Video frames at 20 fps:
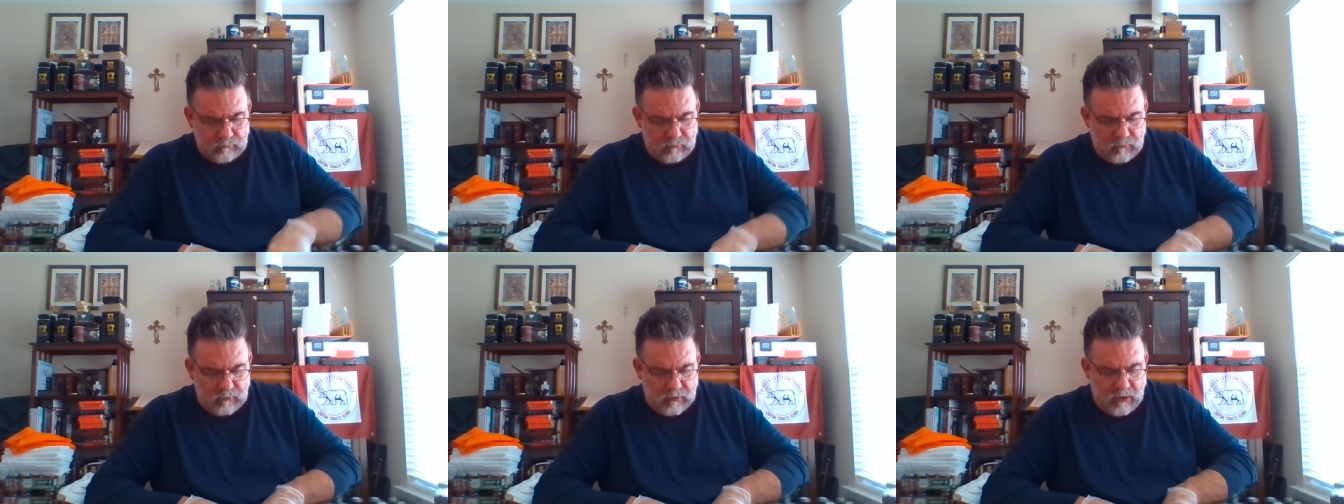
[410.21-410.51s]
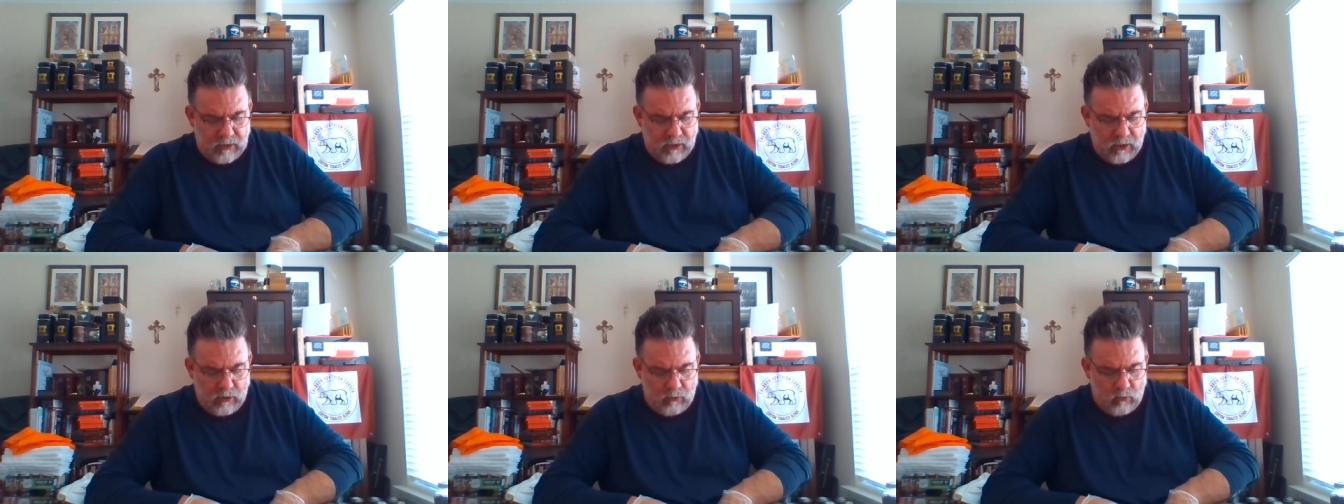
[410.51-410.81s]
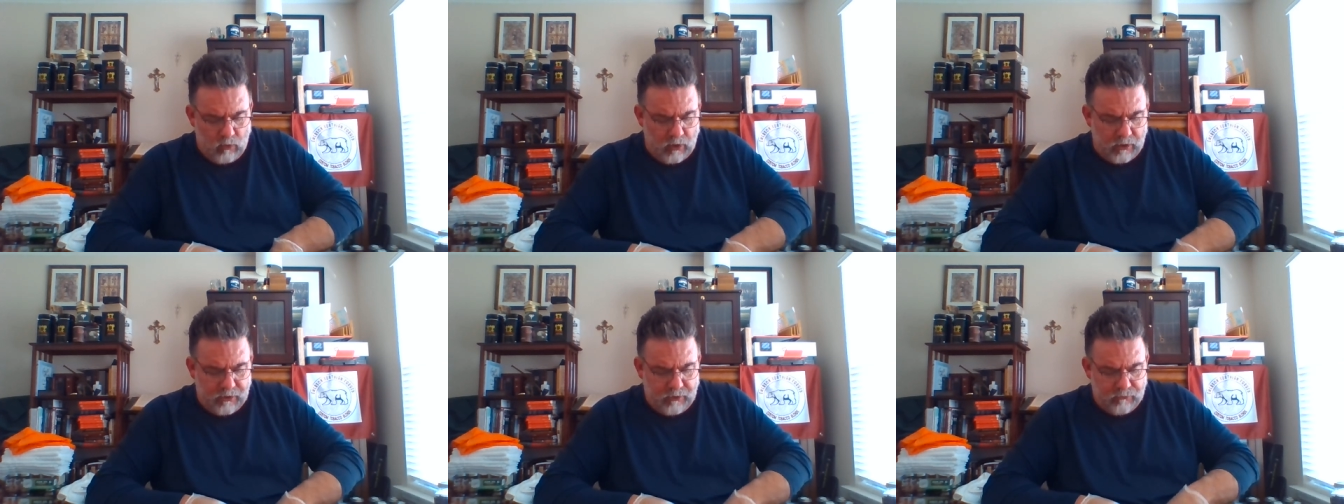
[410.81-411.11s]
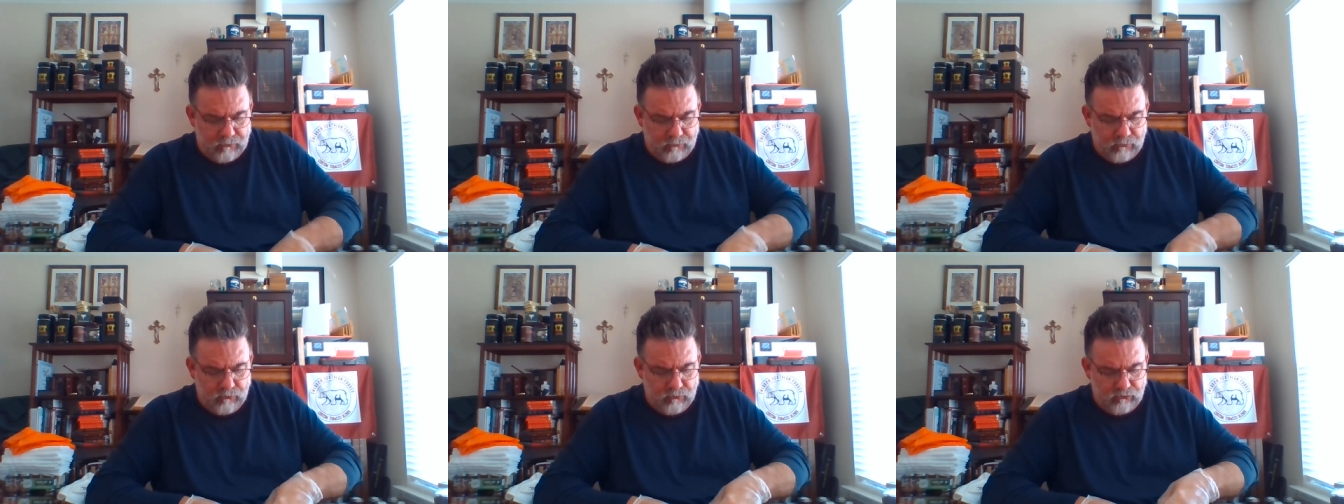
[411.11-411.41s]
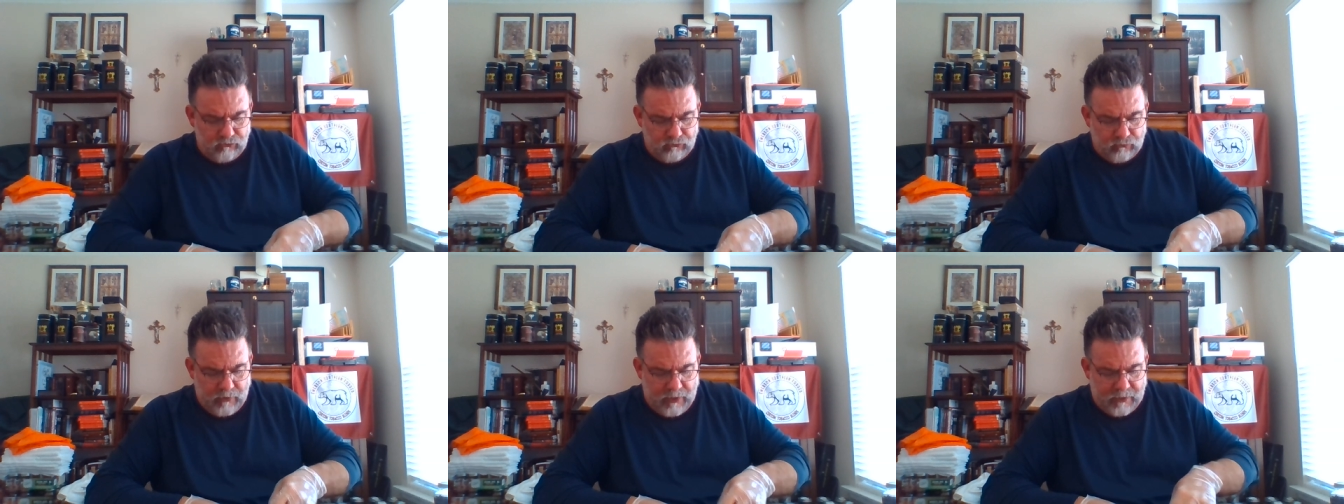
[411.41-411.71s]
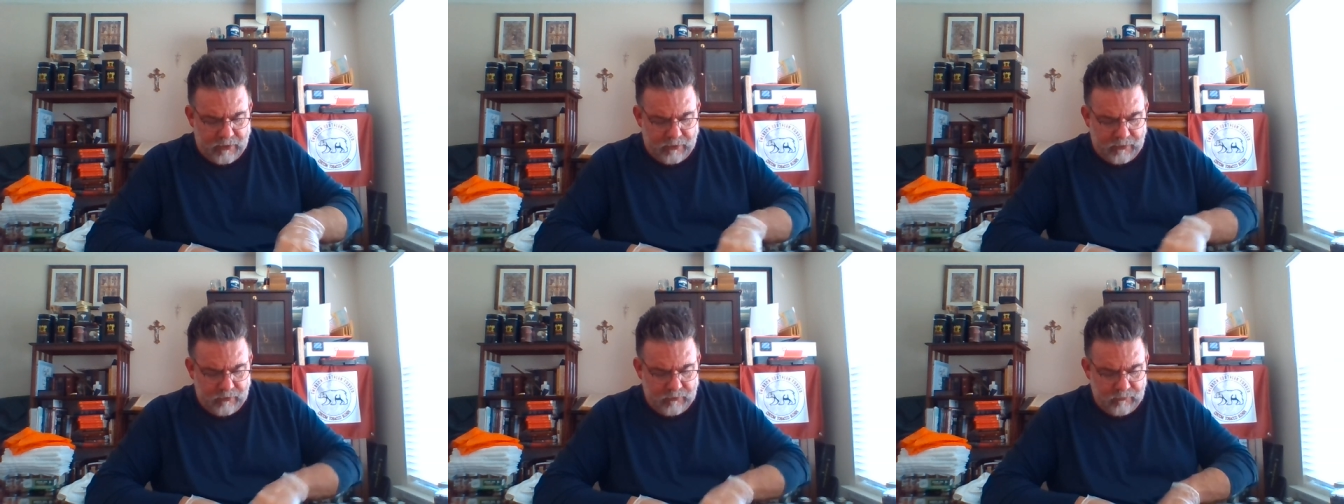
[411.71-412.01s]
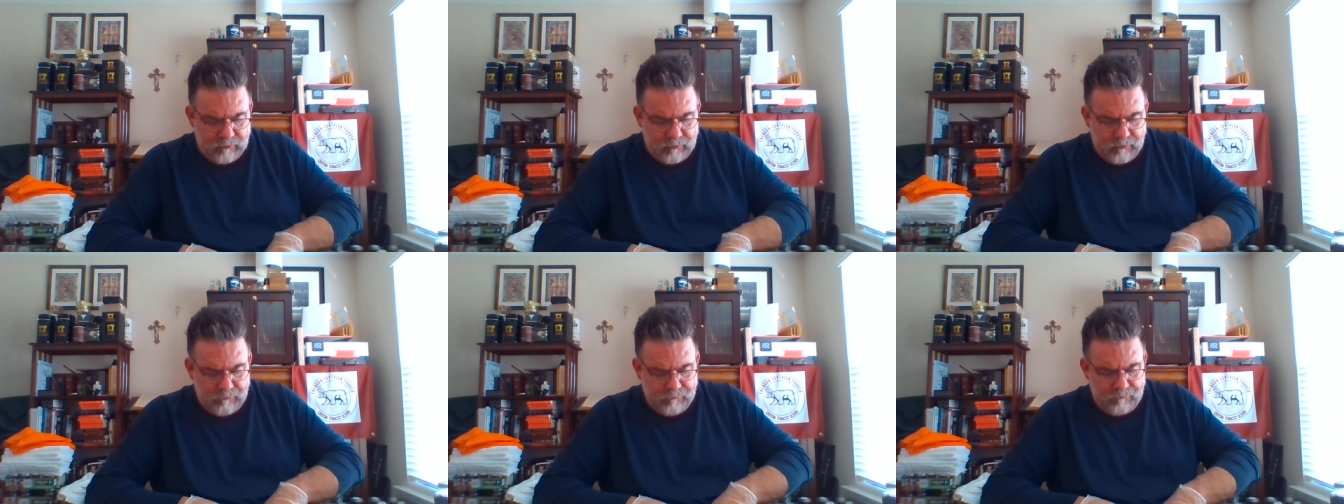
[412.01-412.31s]
and I'll walk you through shredding.
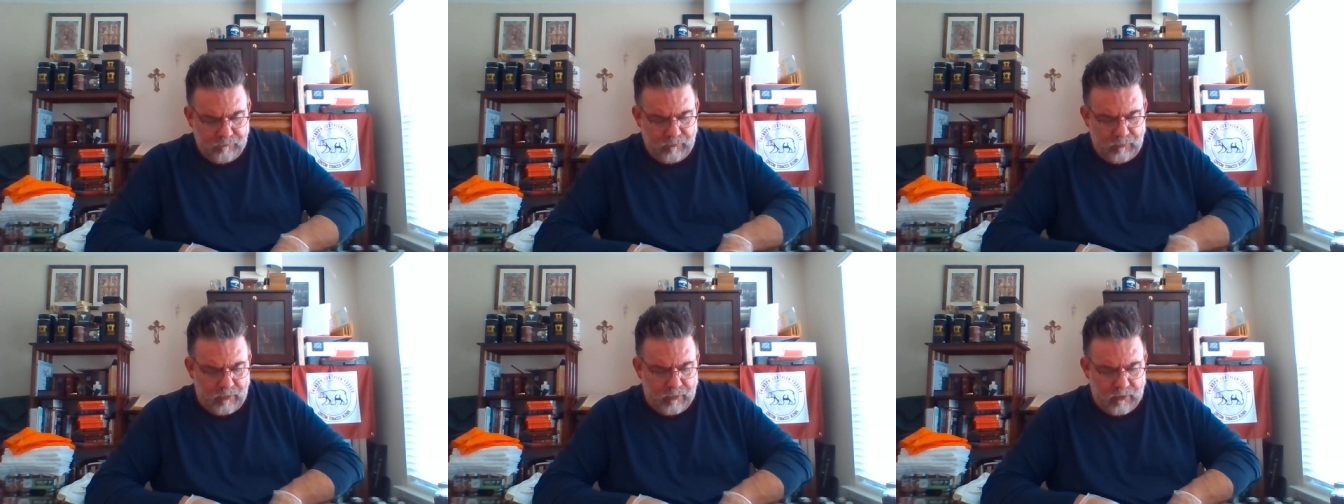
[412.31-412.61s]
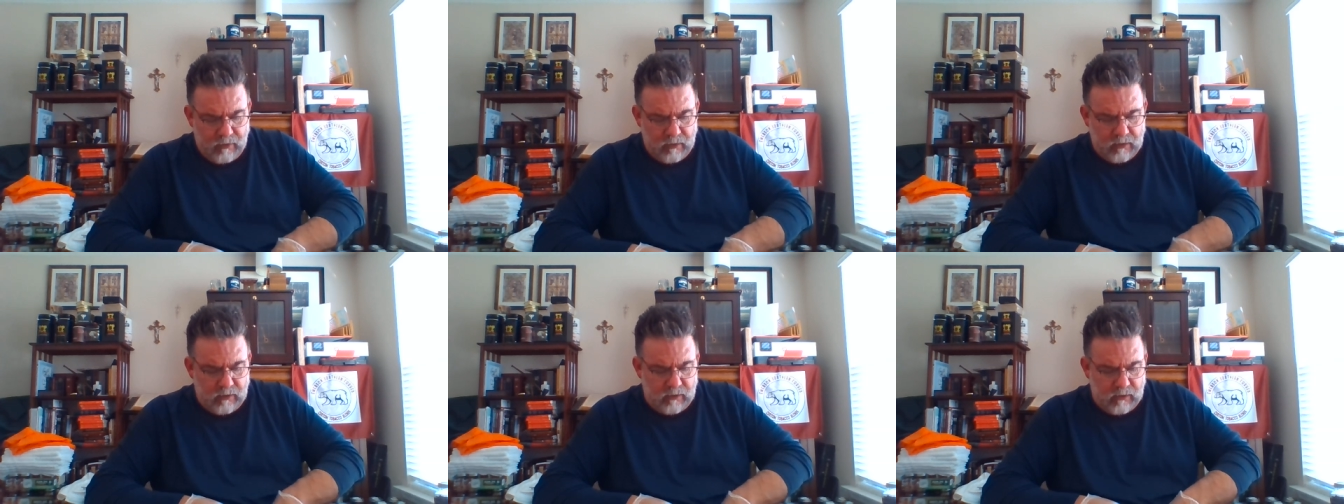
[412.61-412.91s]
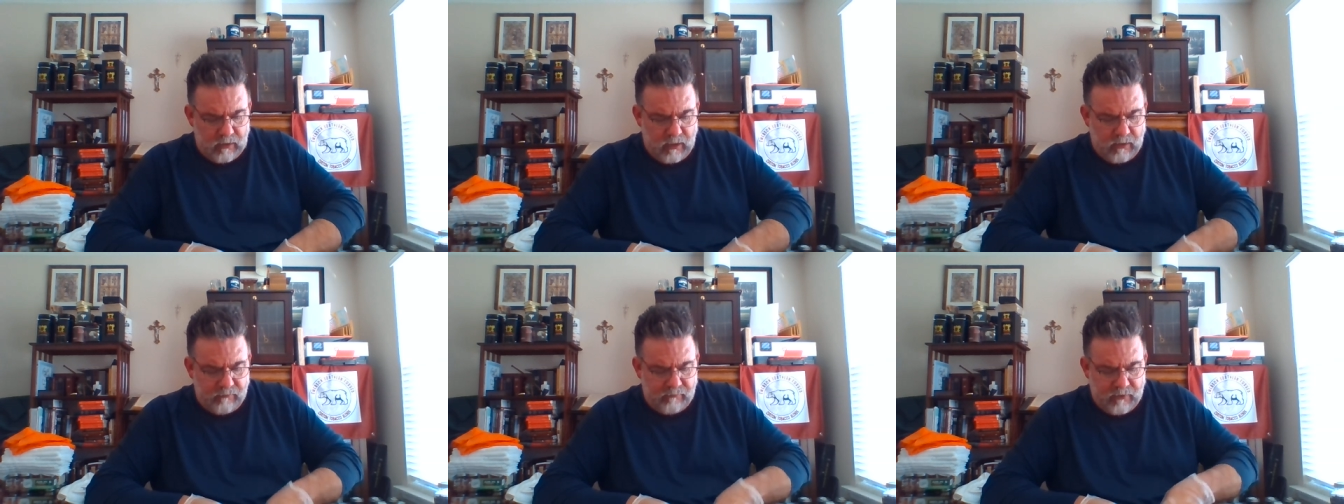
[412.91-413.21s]
I've